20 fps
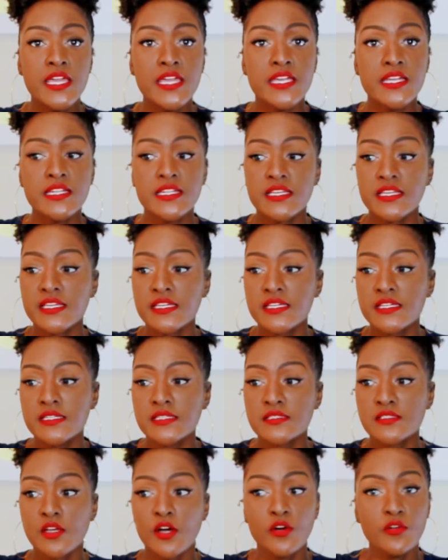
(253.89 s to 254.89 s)
It
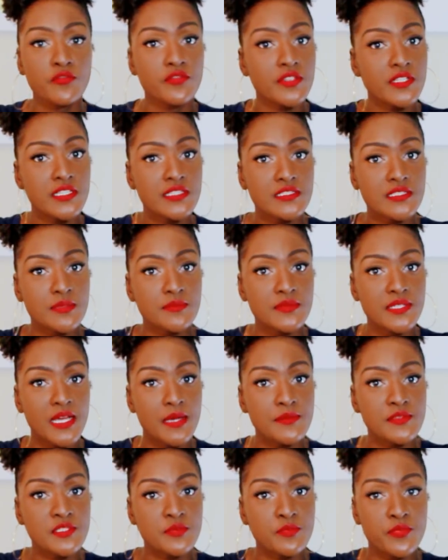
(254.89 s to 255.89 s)
is hopefully
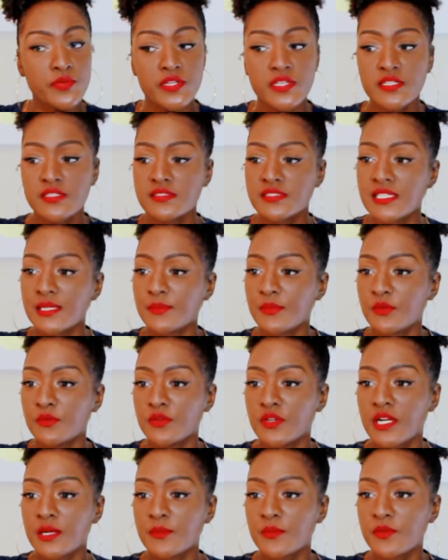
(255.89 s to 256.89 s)
sometime spring and summer
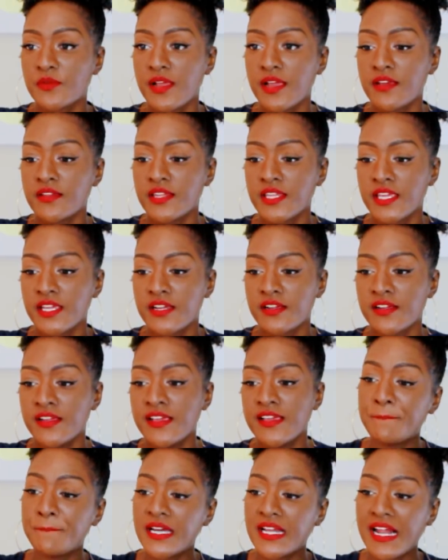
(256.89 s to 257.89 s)
will come around here,
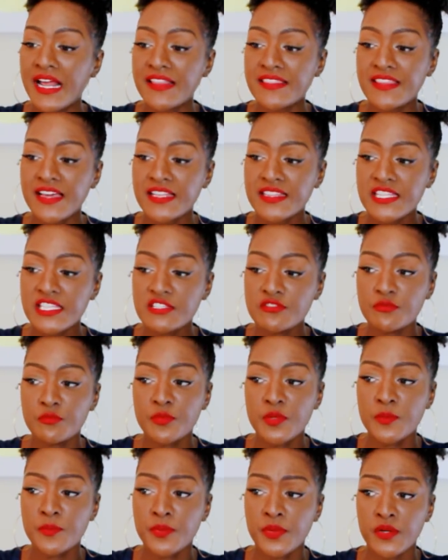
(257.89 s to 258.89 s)
but I thought these would
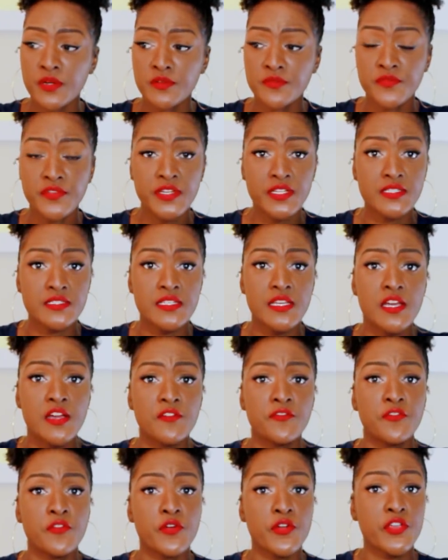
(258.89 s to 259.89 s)
be perfect
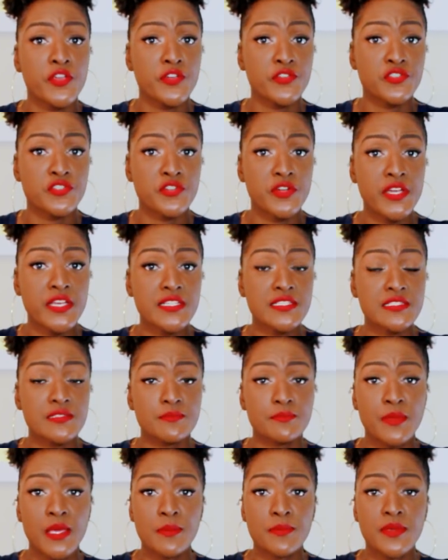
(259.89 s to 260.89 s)
for your drinks,
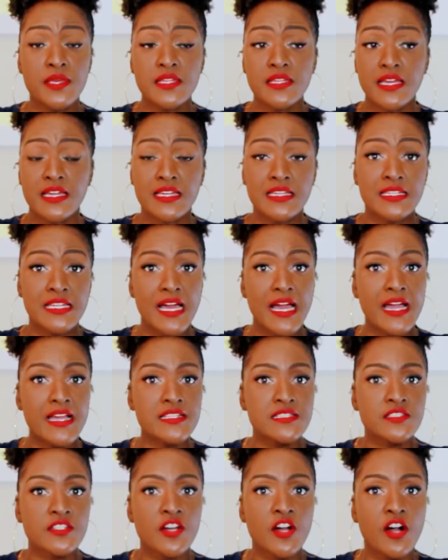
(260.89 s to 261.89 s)
maybe like an
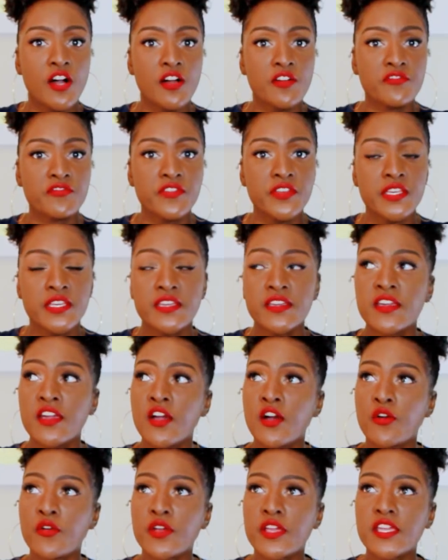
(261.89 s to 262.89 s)
iced coffee,
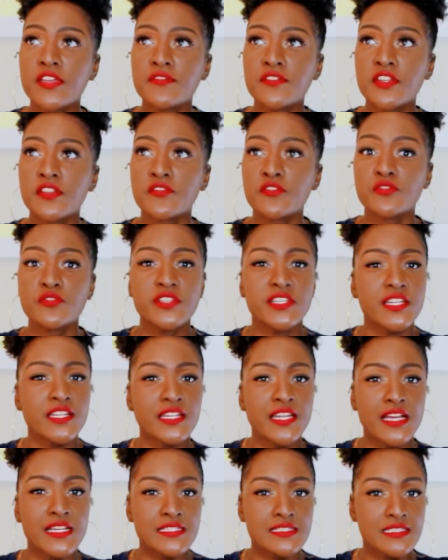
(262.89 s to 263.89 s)
or even if you did a
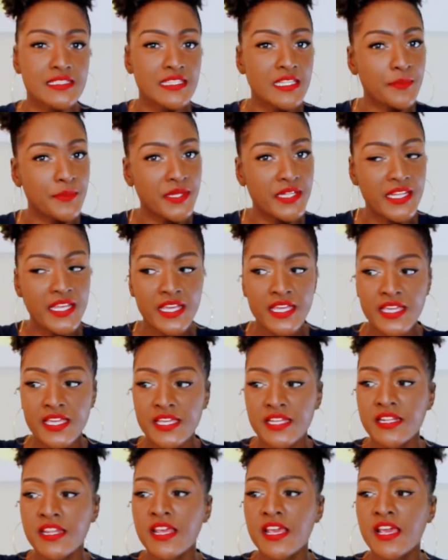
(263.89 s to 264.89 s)
nice
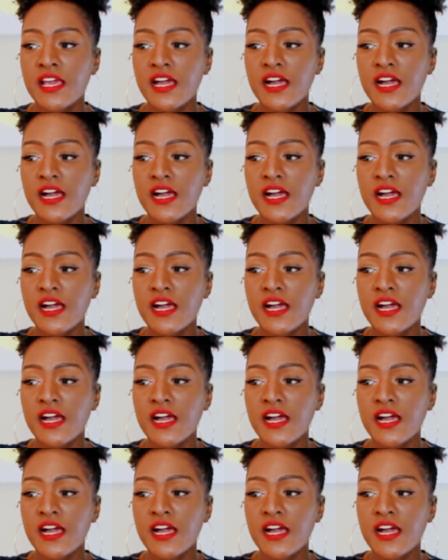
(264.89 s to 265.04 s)
lemonade,